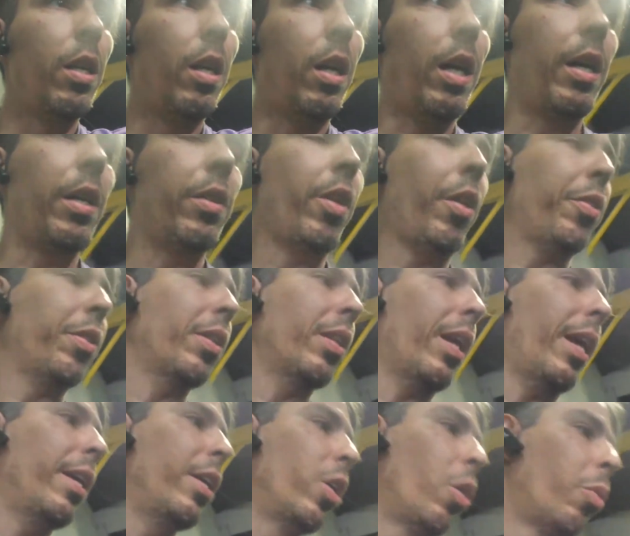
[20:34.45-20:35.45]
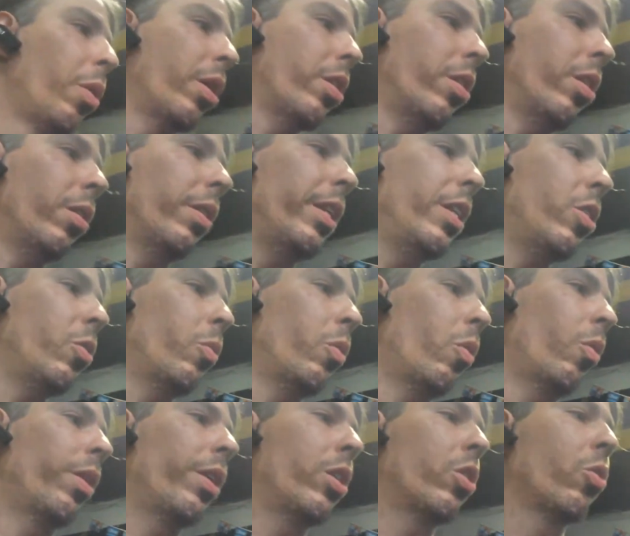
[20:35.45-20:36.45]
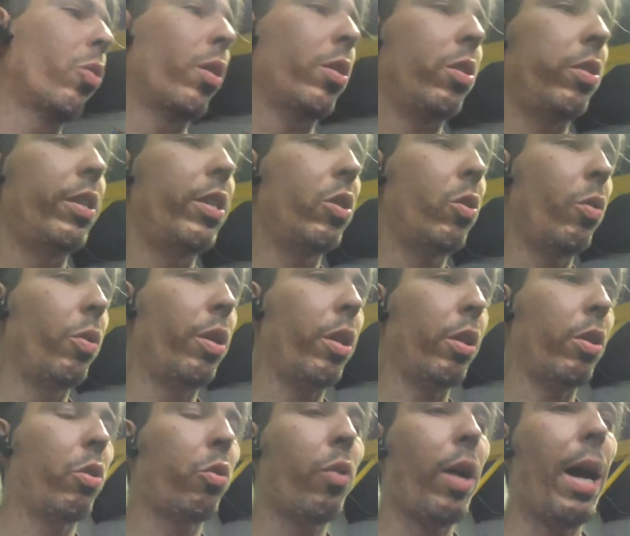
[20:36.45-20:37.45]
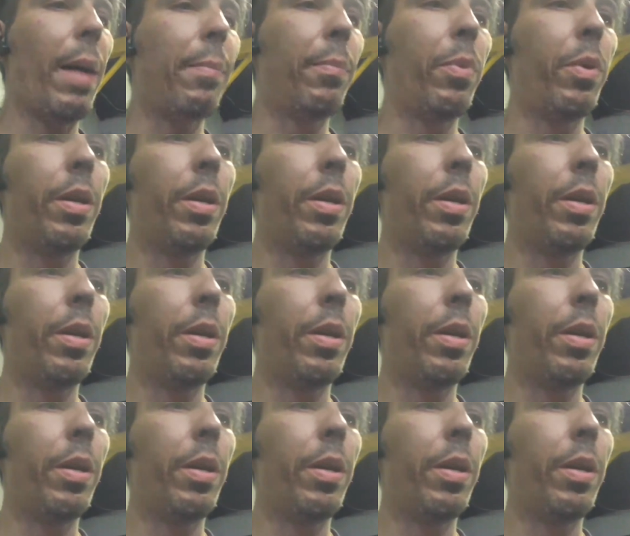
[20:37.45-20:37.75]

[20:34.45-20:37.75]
Nothing that I noticed, at least, with all the exhaust leaks and all the other crap.